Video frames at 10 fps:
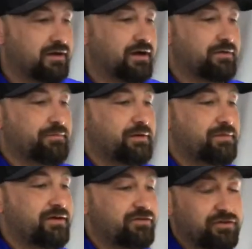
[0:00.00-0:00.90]
and
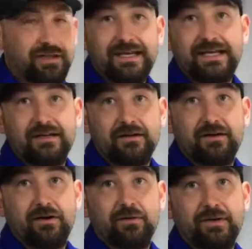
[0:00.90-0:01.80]
make sure they get
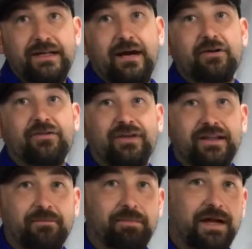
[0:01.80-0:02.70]
all the way down, because
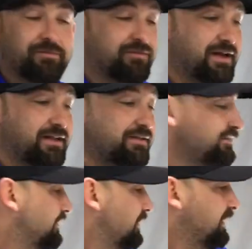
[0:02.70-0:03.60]
on the bottom side of
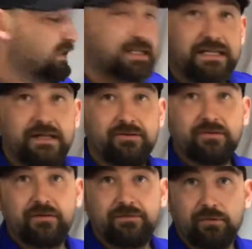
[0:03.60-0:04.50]
these
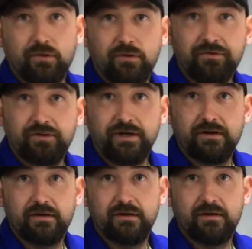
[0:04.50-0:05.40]
leading 4 holes right here